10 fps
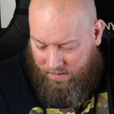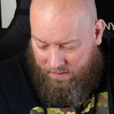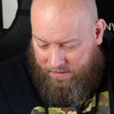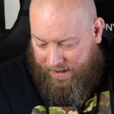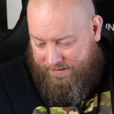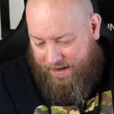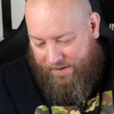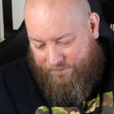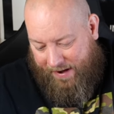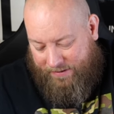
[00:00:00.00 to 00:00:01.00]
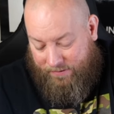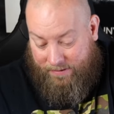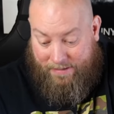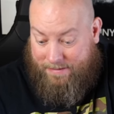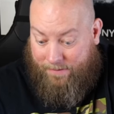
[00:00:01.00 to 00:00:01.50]
Okay, it's not factory,
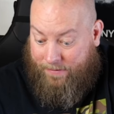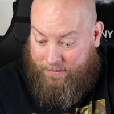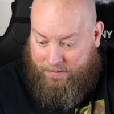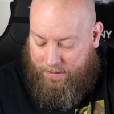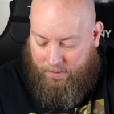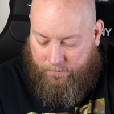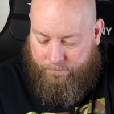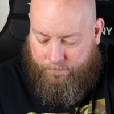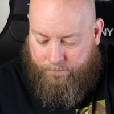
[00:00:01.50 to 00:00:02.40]
and it's not factory sealed.